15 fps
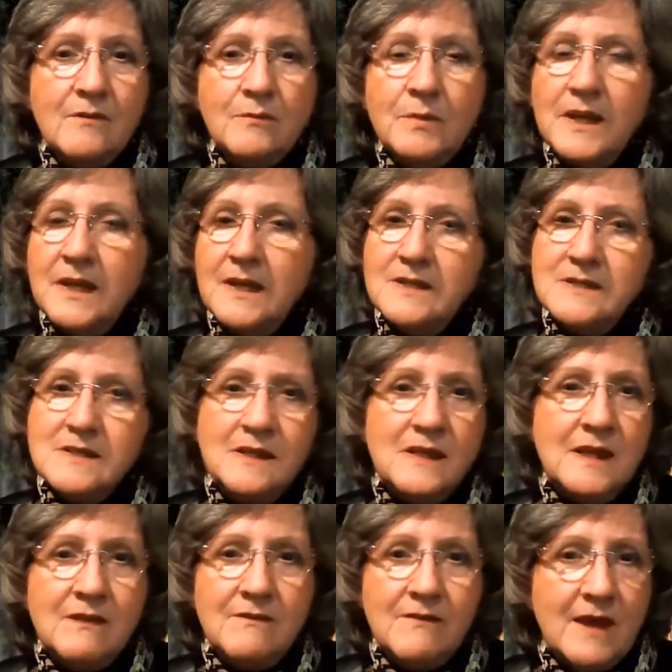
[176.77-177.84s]
please
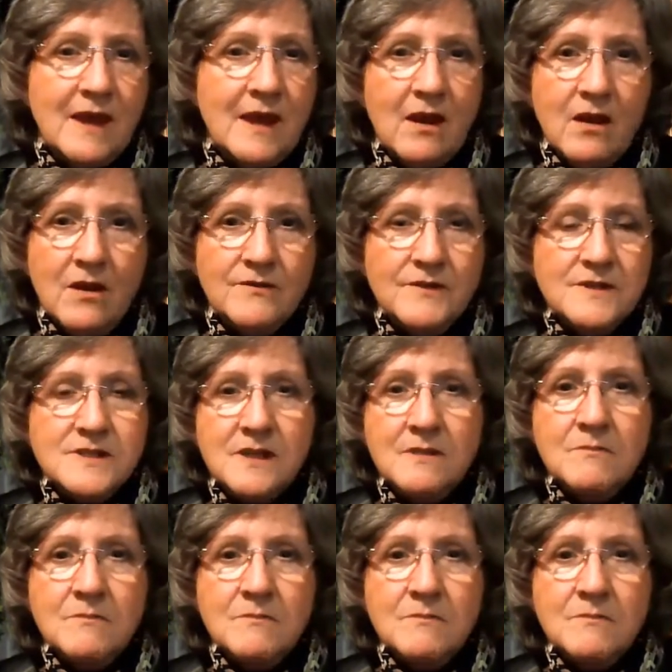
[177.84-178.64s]
leave that office